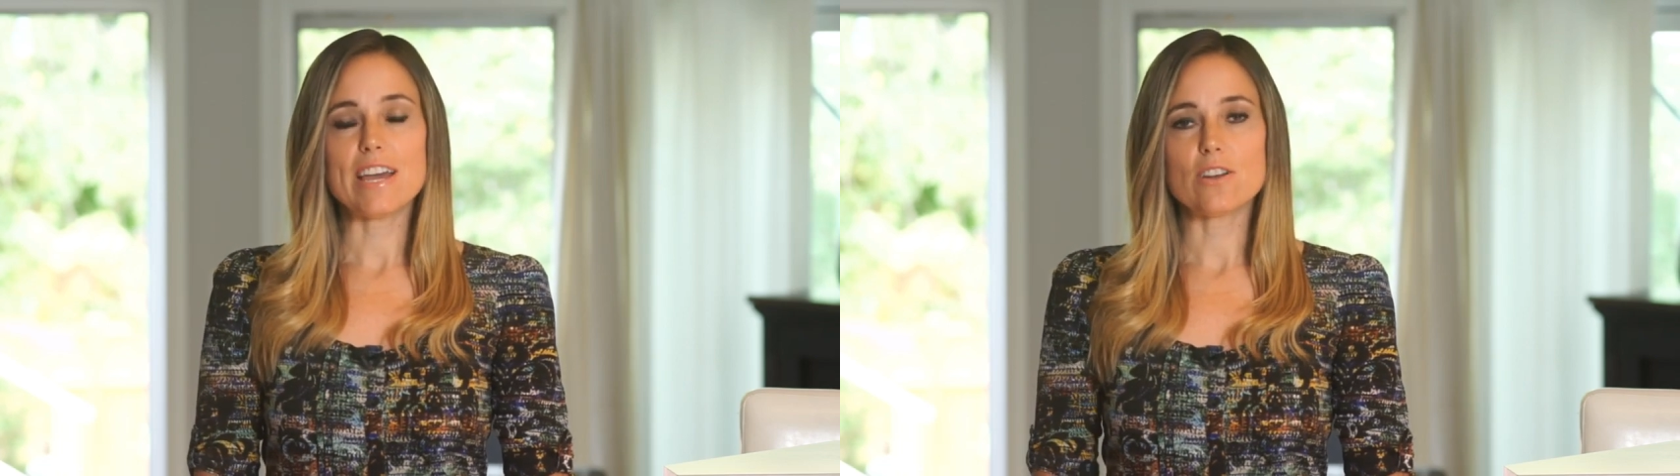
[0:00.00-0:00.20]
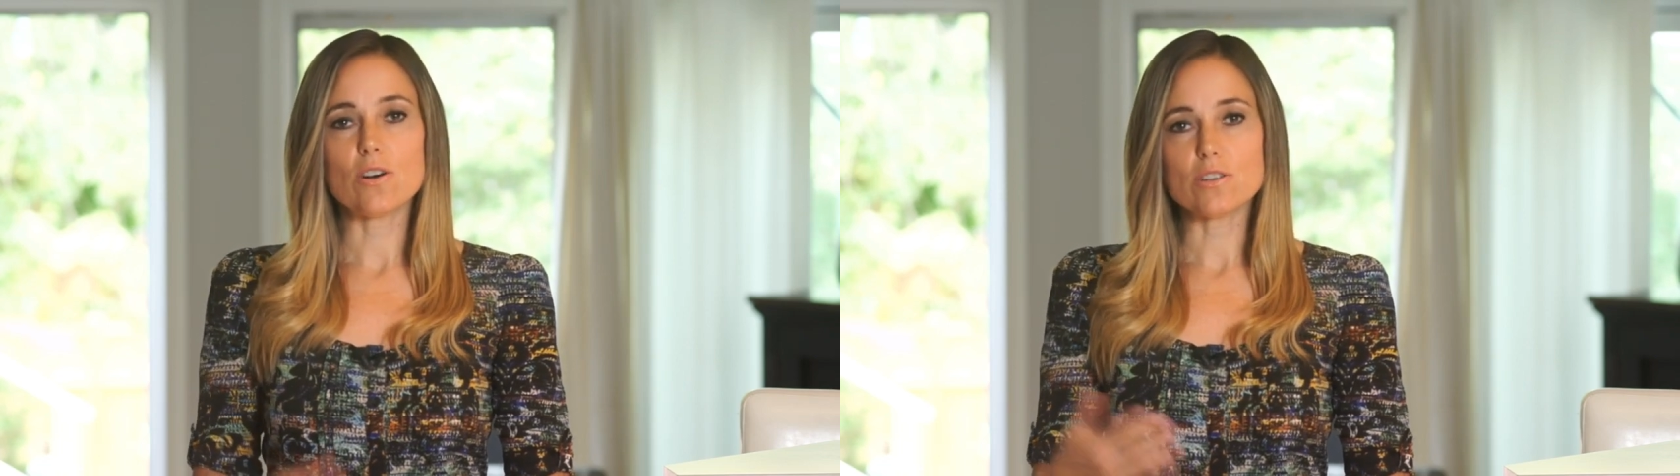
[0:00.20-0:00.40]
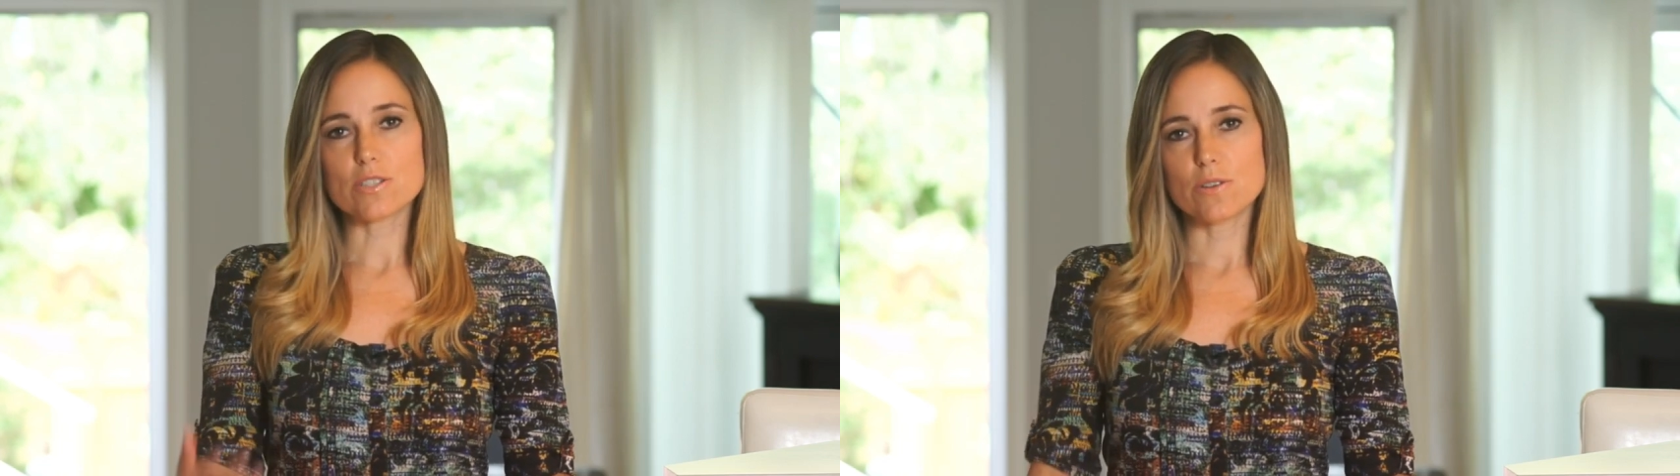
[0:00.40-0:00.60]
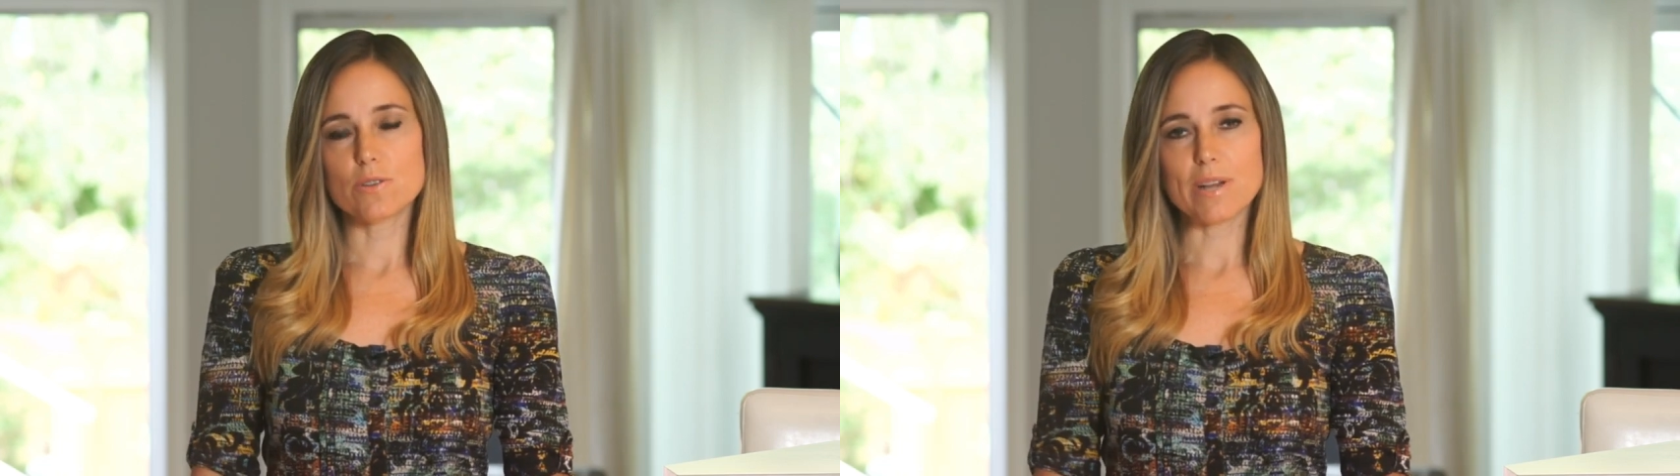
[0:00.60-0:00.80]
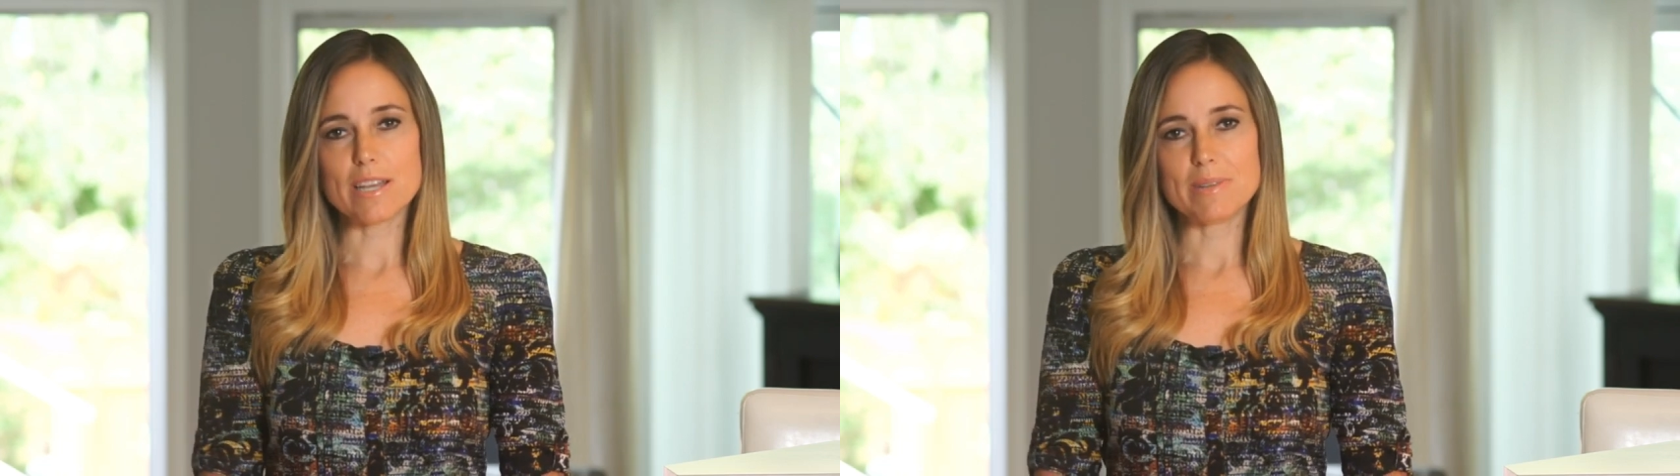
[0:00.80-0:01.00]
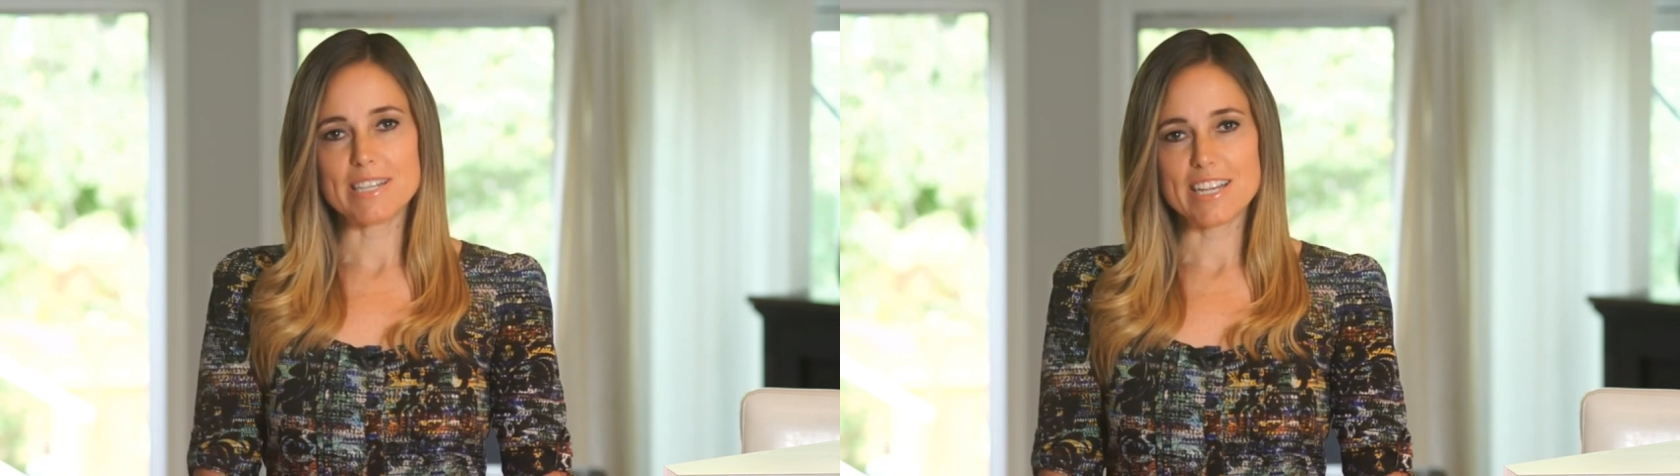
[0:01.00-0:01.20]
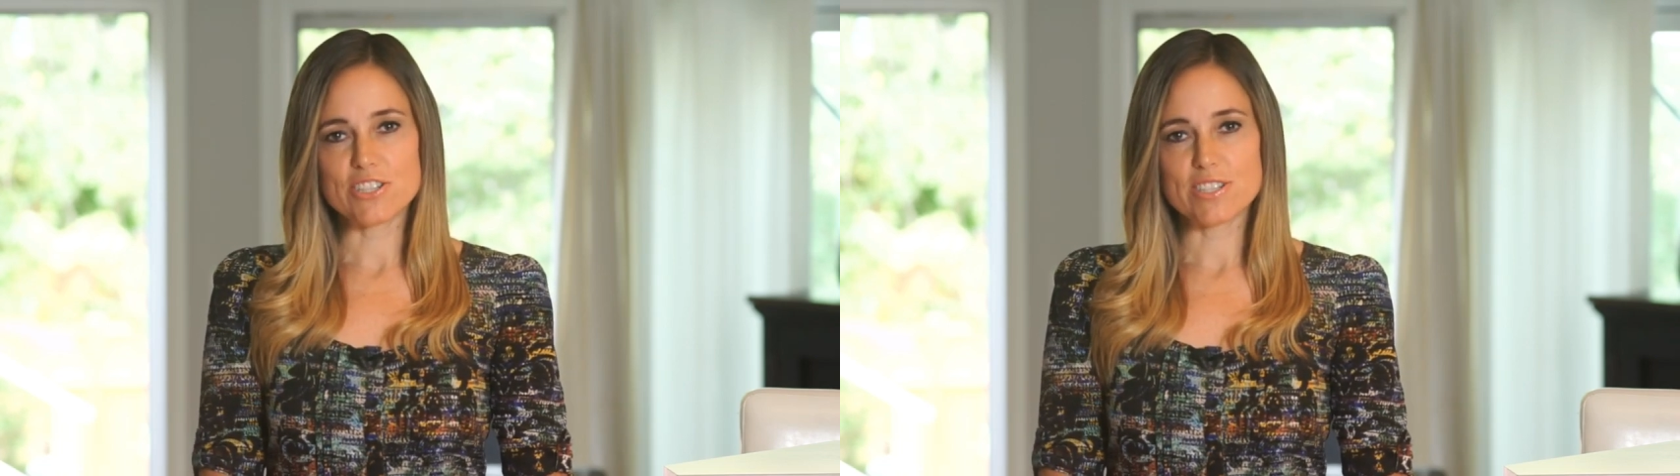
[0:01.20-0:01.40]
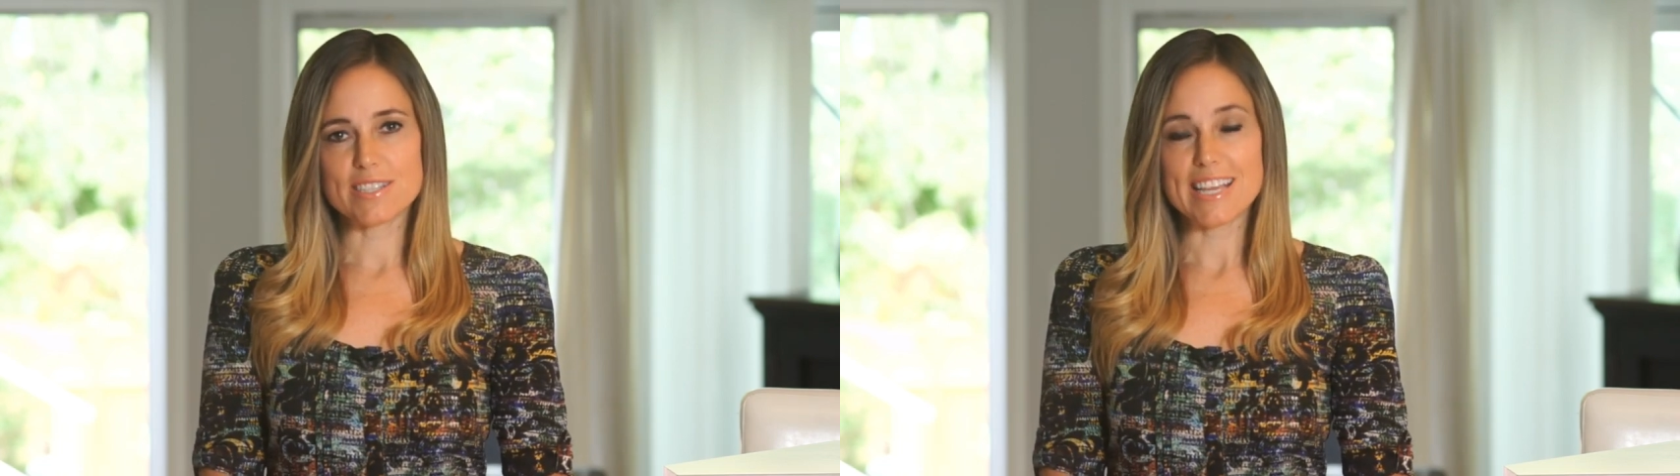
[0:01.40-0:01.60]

and also the recommendations